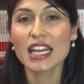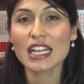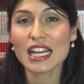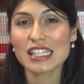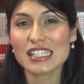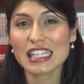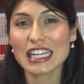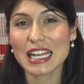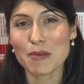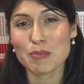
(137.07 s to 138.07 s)

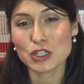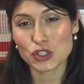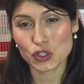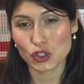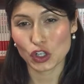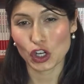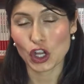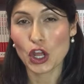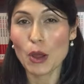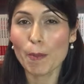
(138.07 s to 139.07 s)
Lesson number 2,
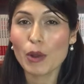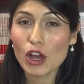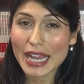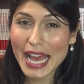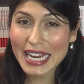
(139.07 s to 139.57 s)
block